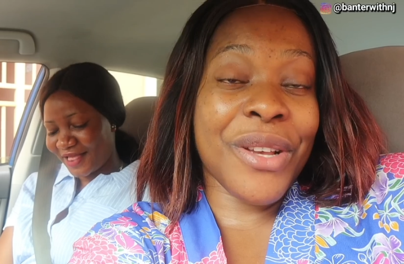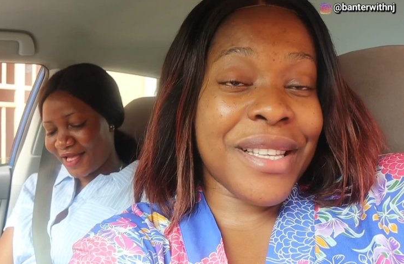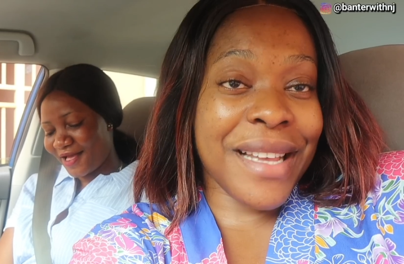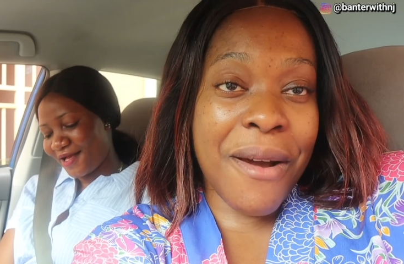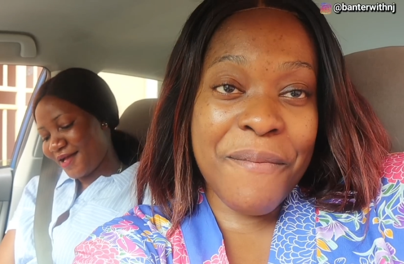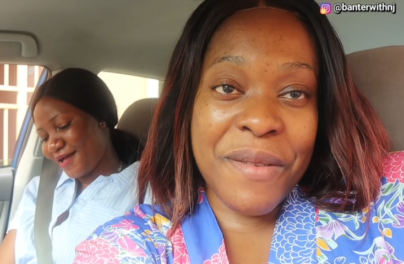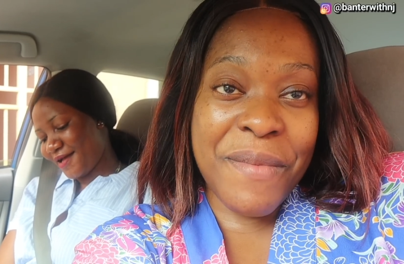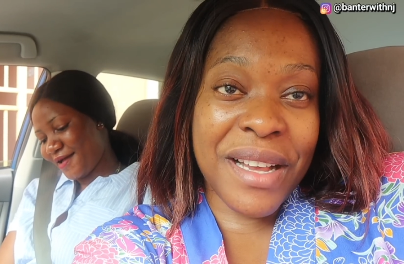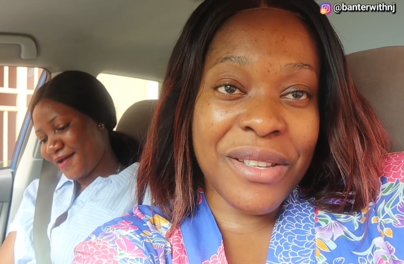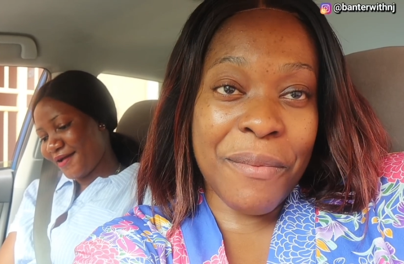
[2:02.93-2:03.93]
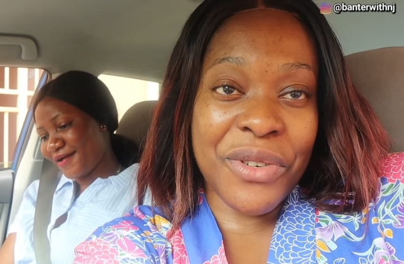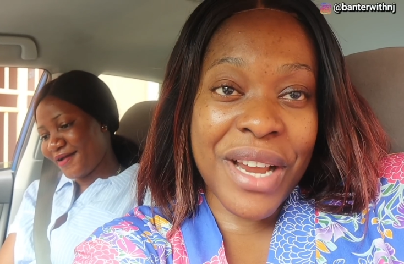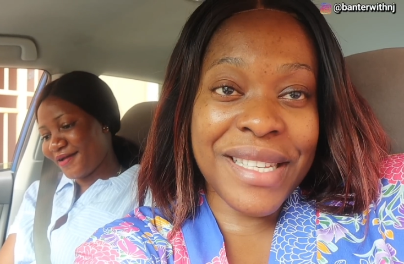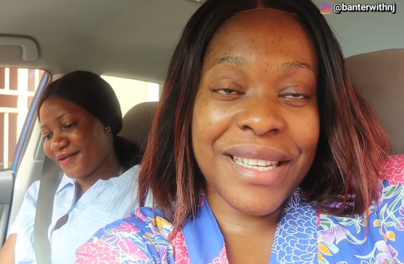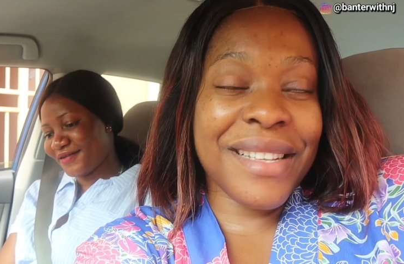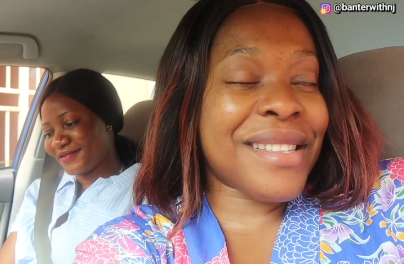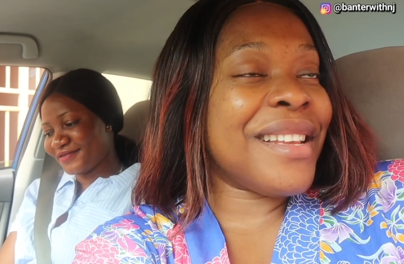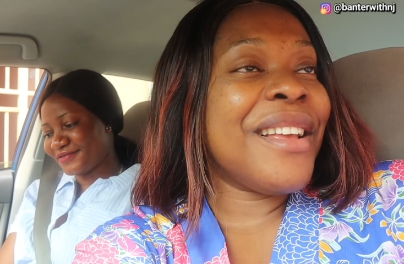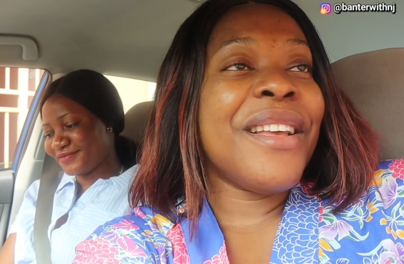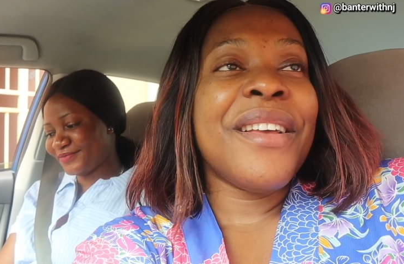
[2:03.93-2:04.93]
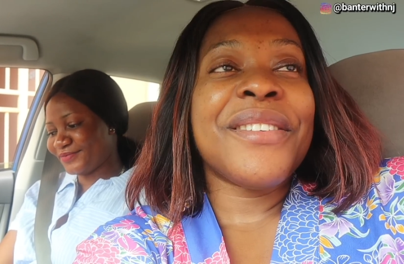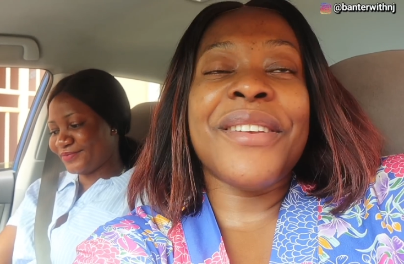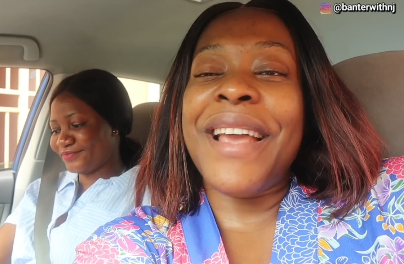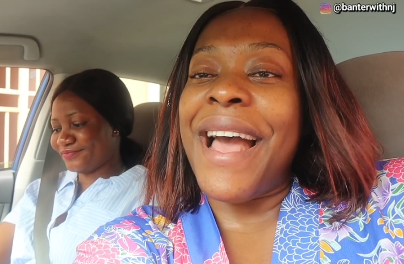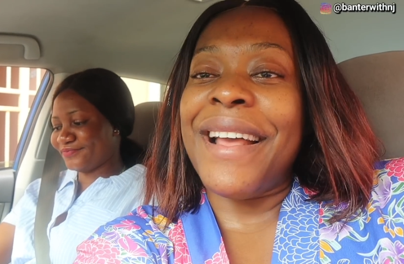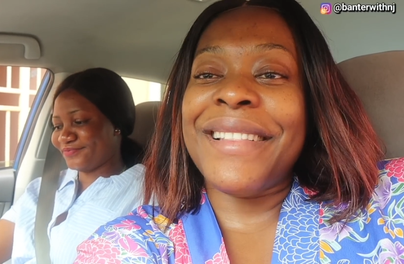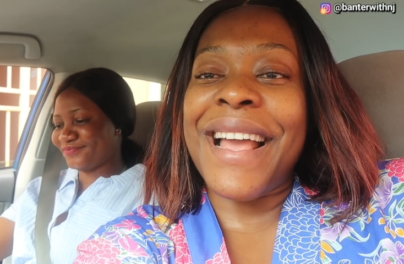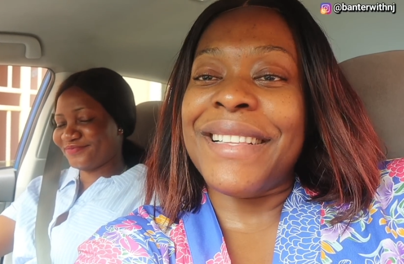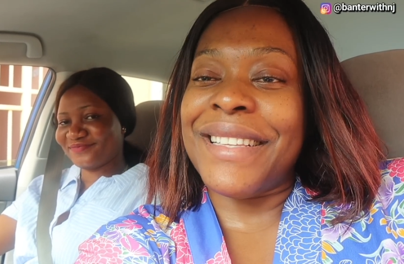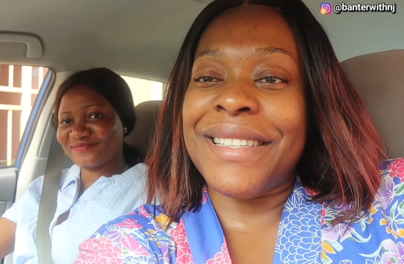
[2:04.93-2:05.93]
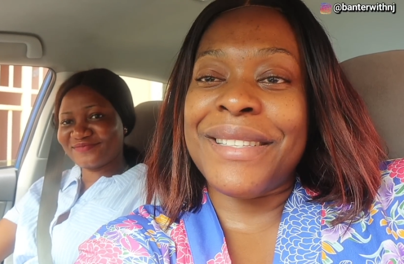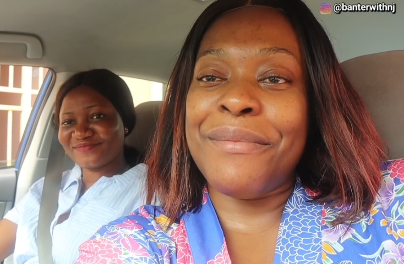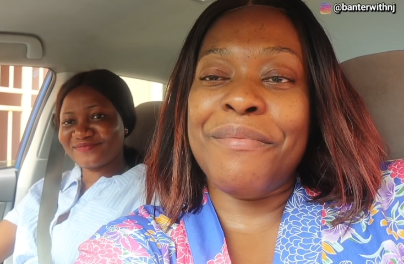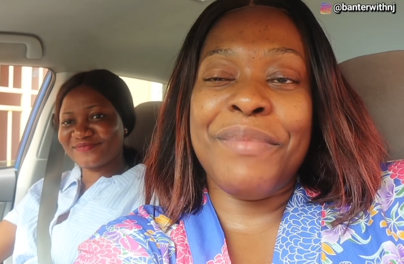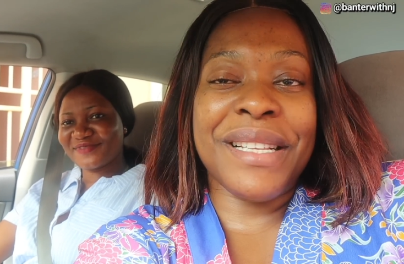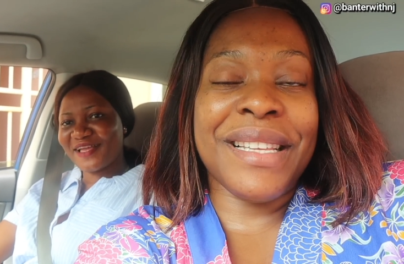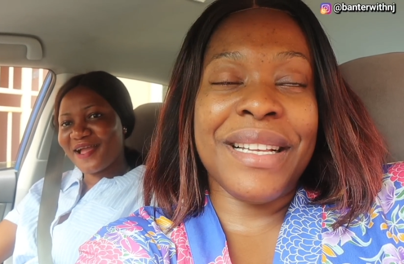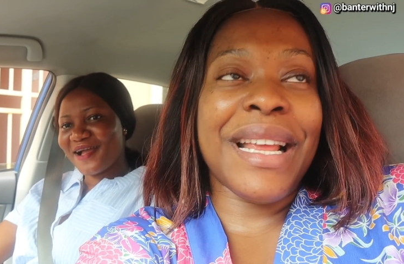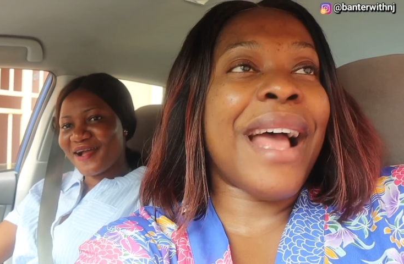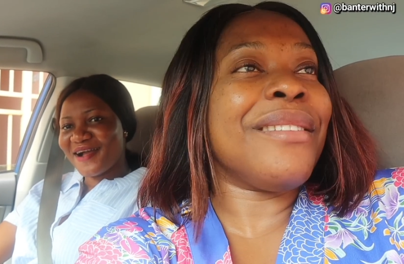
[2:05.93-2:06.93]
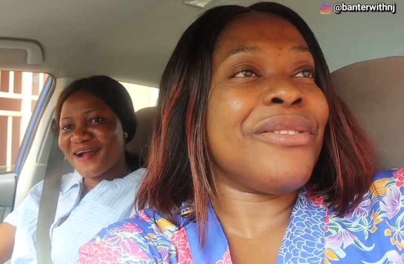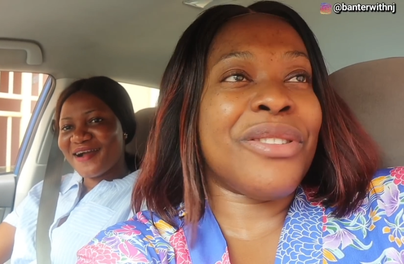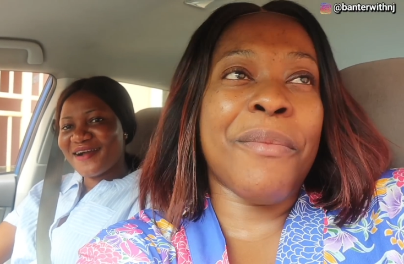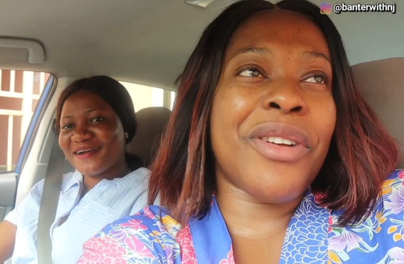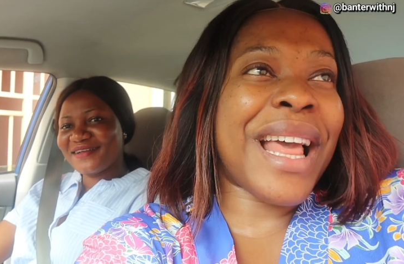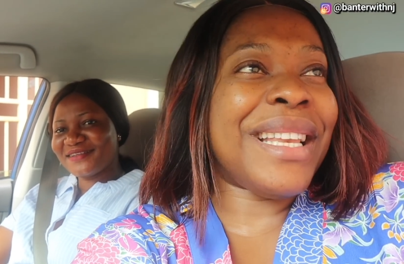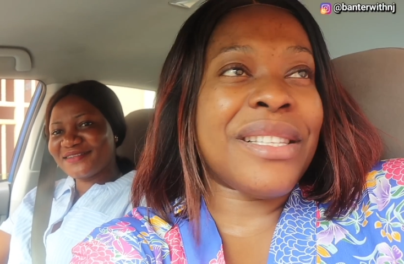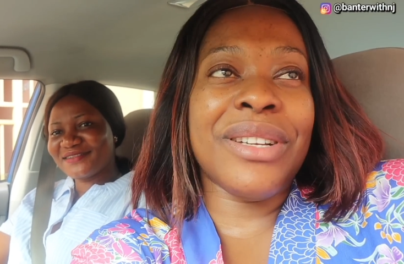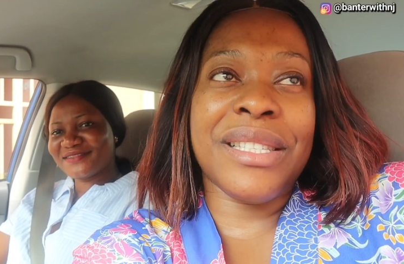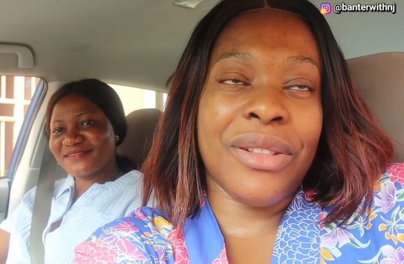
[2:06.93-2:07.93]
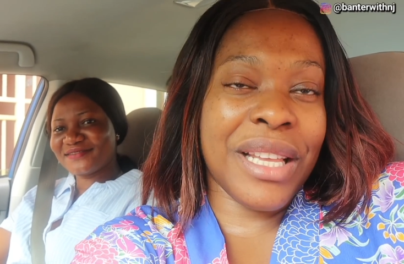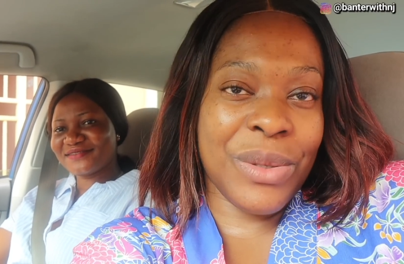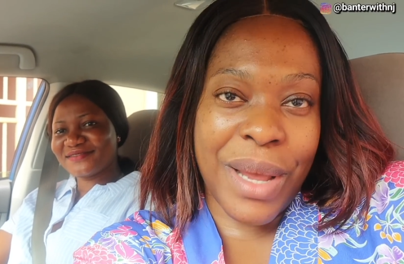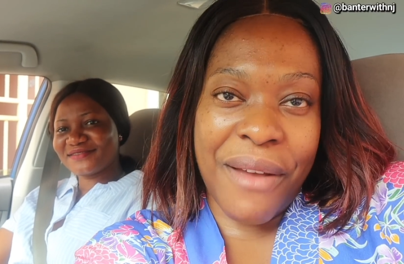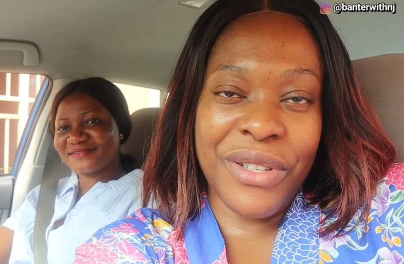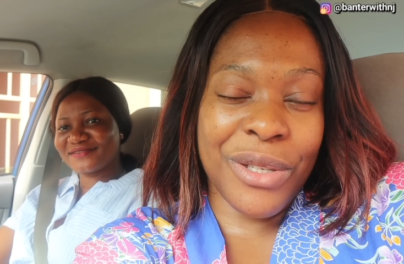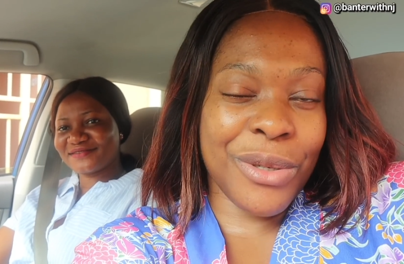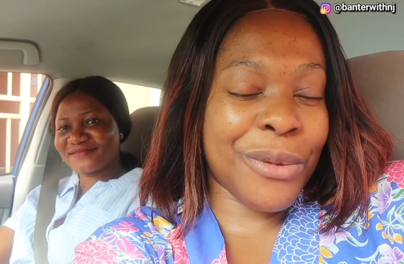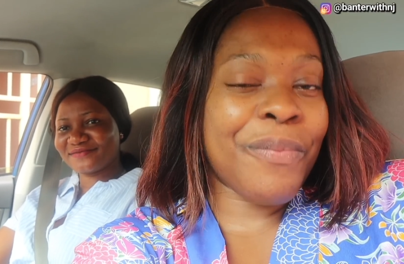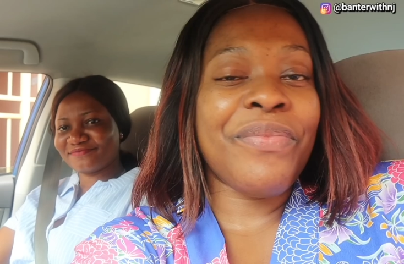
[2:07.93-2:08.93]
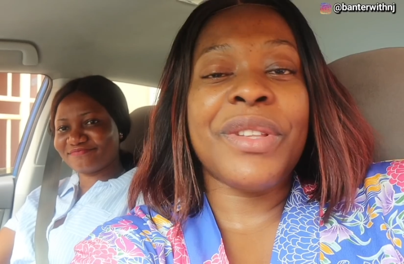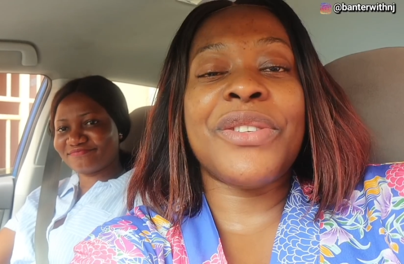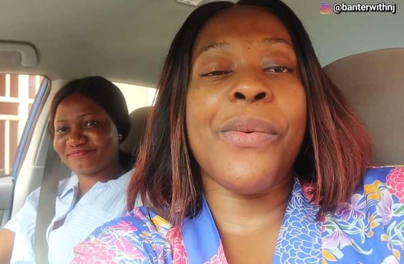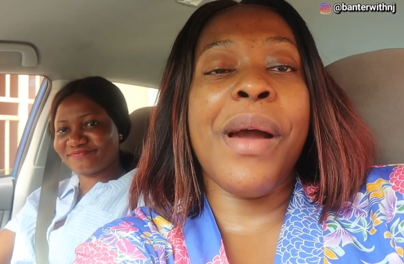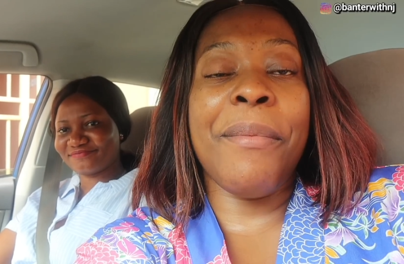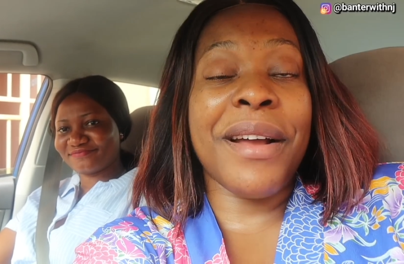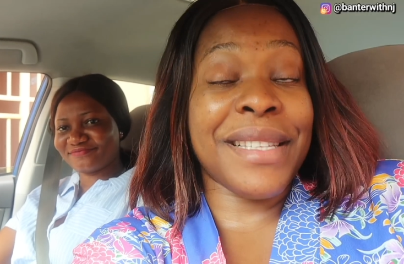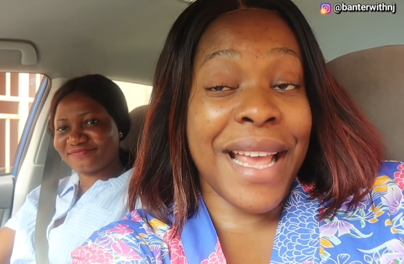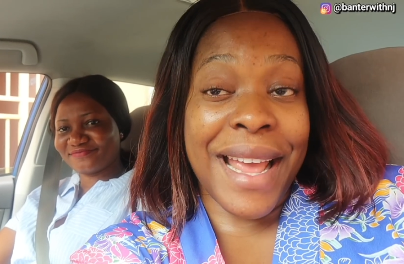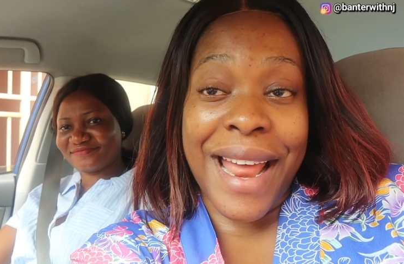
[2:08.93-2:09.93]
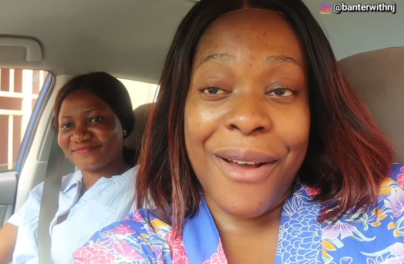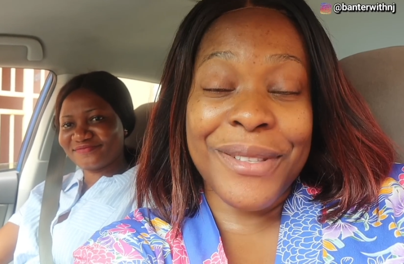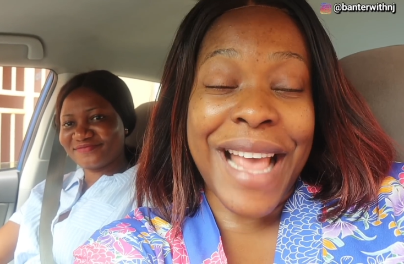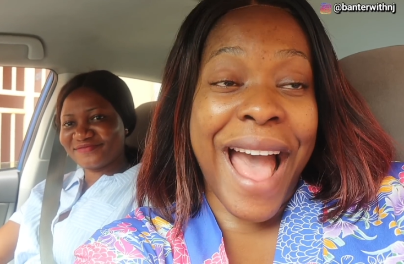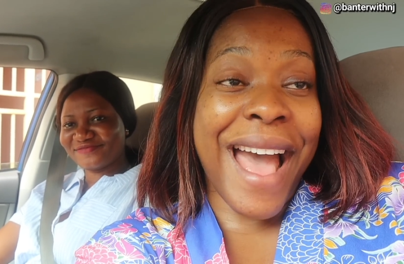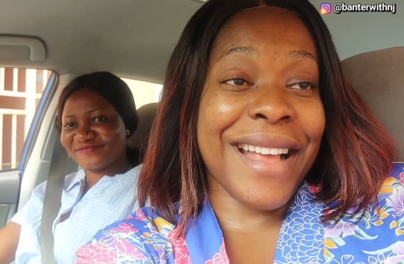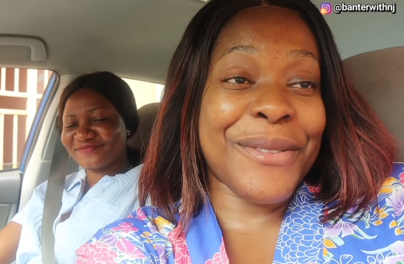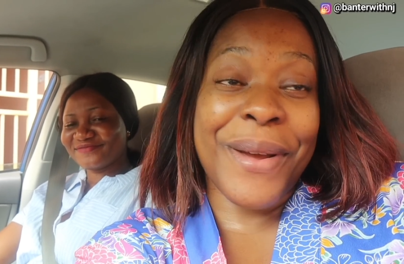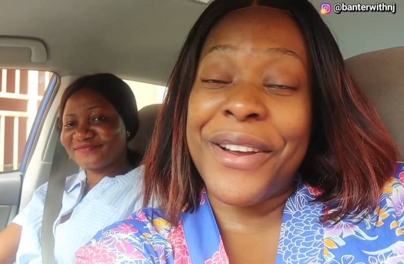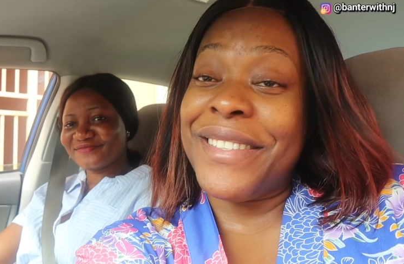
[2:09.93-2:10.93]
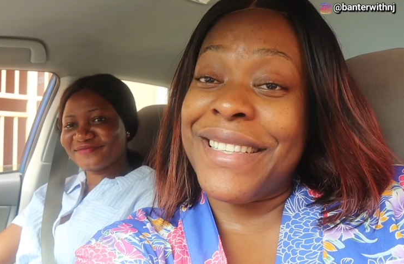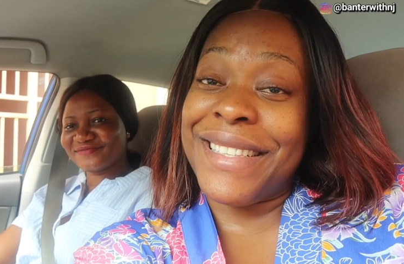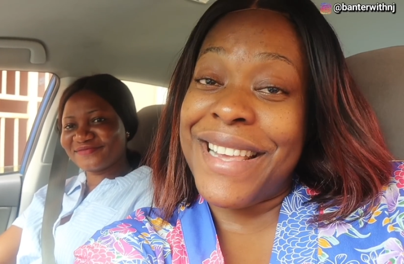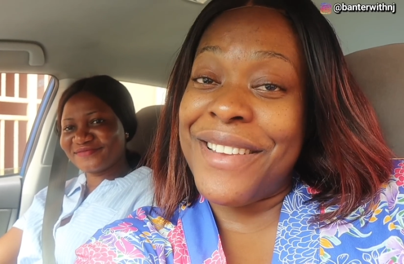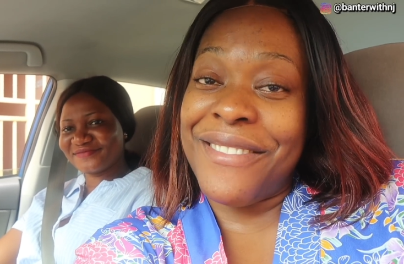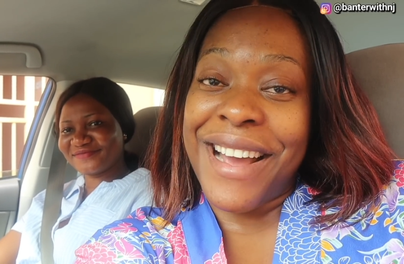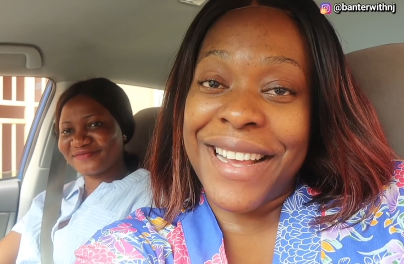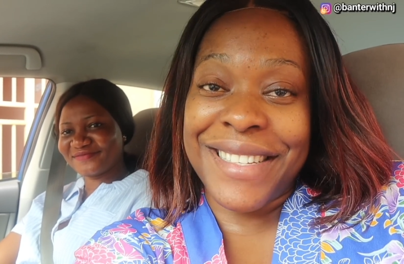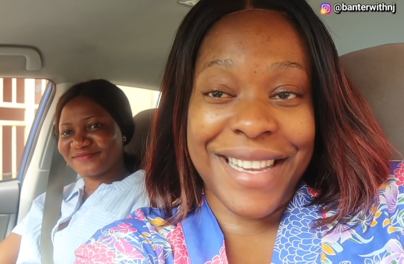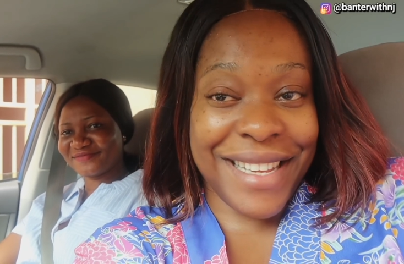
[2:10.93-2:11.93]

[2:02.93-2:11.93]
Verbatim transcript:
Speaker 1: who's going to help me make some dresses so yeah that's it basically and some other little little things we have to do so we're about to head out and we're going to see you guys